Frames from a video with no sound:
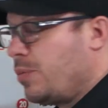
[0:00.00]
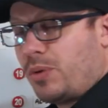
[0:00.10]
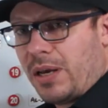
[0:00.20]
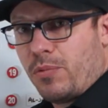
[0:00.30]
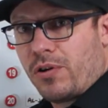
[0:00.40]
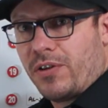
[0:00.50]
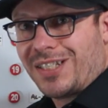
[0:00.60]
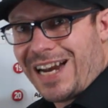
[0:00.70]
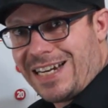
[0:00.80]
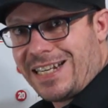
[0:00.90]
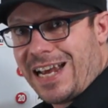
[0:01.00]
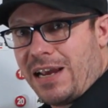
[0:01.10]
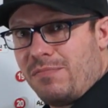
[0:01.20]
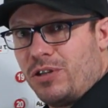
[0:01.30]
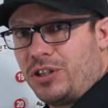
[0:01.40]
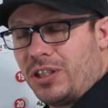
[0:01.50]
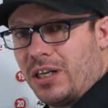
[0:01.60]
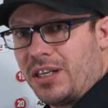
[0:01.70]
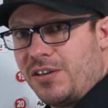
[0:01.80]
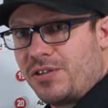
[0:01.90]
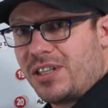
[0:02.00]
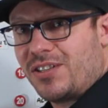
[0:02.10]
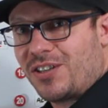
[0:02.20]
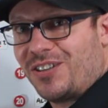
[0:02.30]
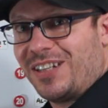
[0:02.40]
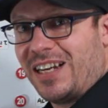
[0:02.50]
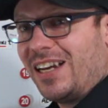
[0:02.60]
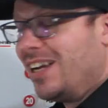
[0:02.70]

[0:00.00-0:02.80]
play more of a tight game, which Houston certainly